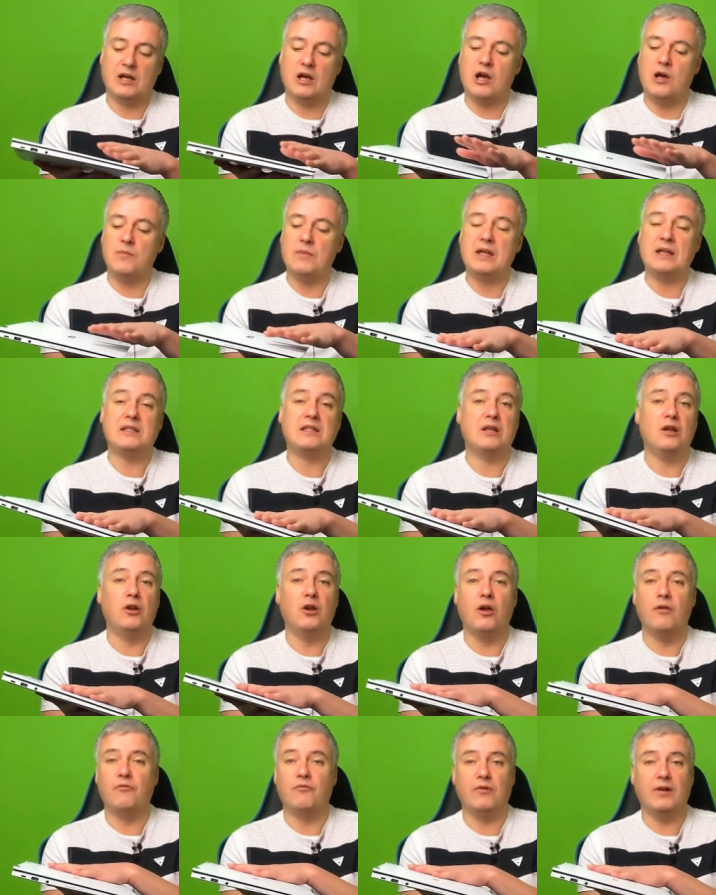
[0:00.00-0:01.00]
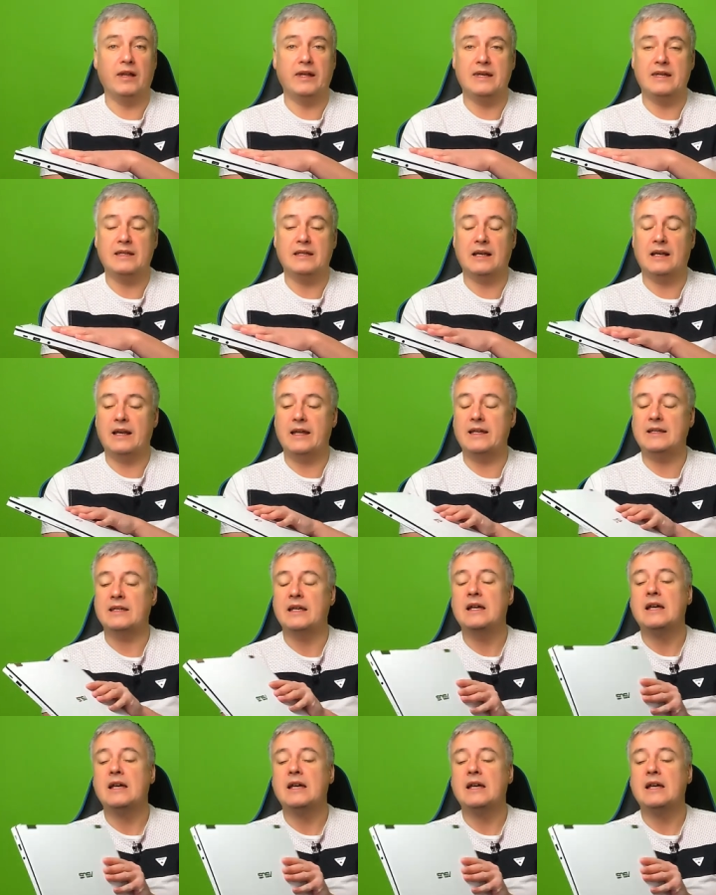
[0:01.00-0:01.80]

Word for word: Um, it's lovely, the lid.